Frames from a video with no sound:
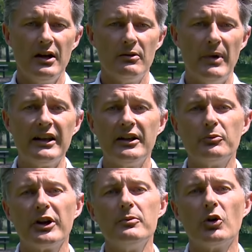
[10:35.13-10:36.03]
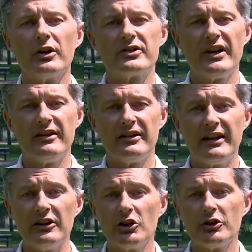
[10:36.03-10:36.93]
Miley and Brindamore say that
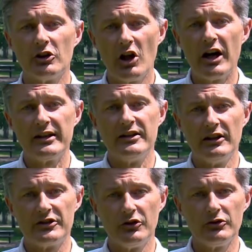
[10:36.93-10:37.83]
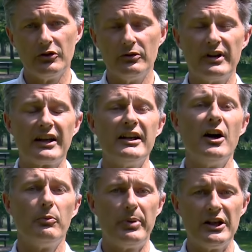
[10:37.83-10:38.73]
they learned a lot in Lesotho that can
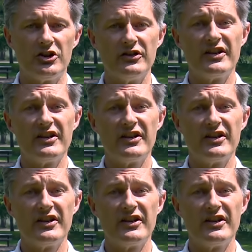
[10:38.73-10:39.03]
help patients